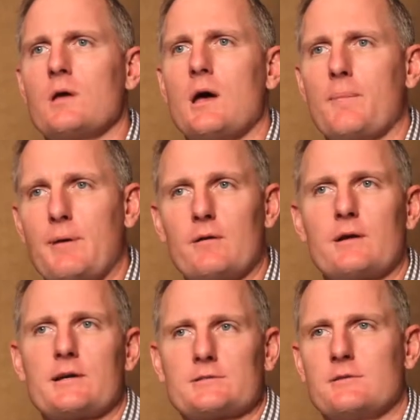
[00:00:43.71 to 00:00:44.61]
appearing
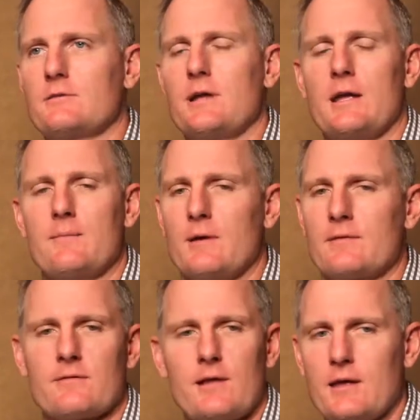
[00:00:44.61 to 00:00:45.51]
next to your name,
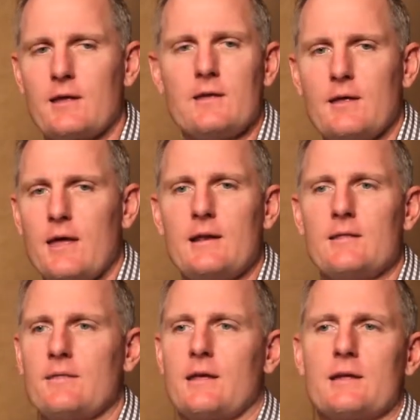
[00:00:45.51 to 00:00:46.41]
it's like anything.